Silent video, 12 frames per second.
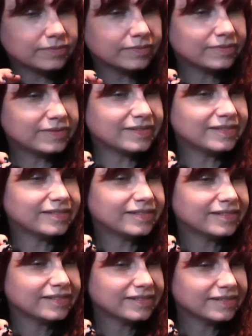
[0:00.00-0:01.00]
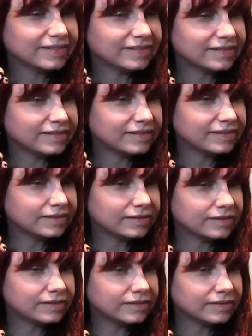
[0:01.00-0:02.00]

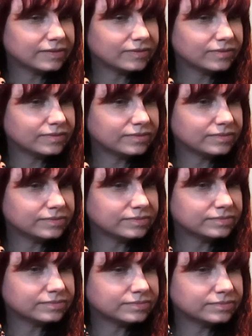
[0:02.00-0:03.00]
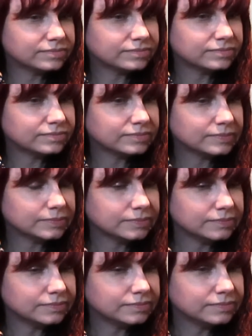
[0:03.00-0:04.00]

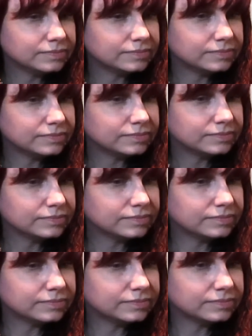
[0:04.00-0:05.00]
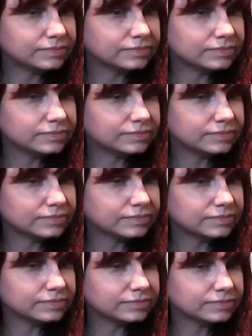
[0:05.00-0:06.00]

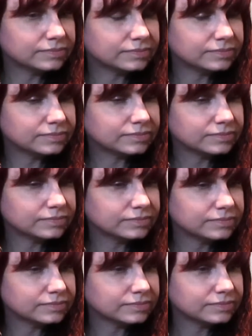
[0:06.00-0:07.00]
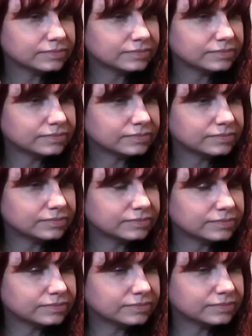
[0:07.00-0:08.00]
(not speaking)